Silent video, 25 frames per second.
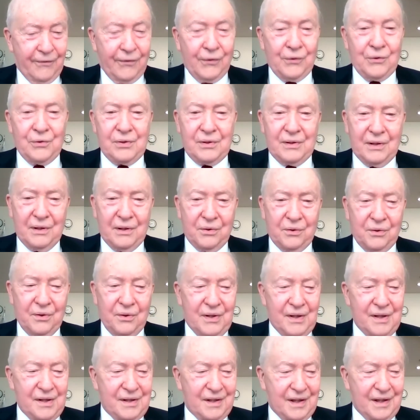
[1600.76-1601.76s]
first in
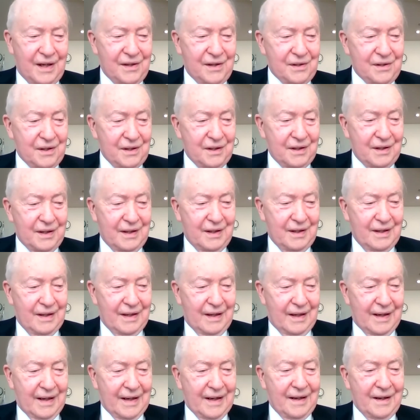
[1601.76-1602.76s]
Northeast Asia,
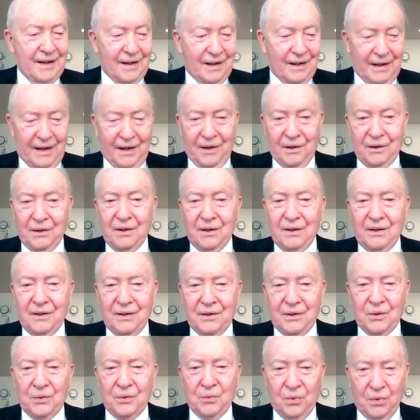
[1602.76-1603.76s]
and later
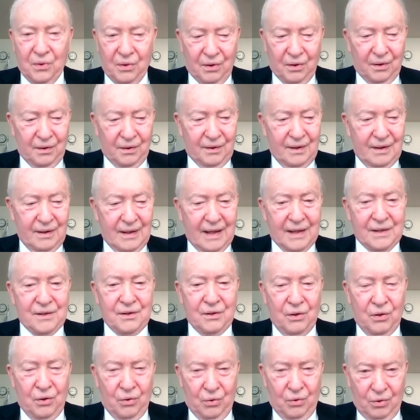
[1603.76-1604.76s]
the world
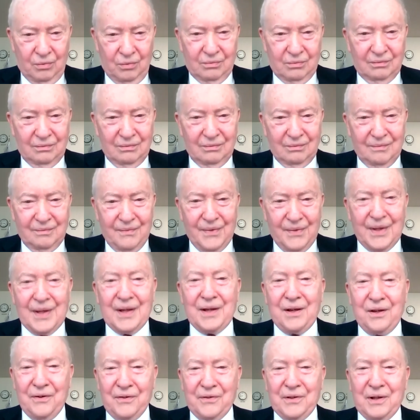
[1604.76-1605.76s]
as a whole.
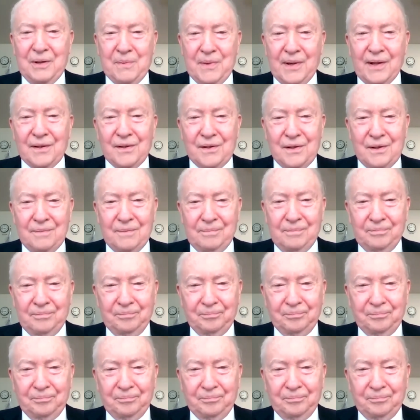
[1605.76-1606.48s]
Thank you very much.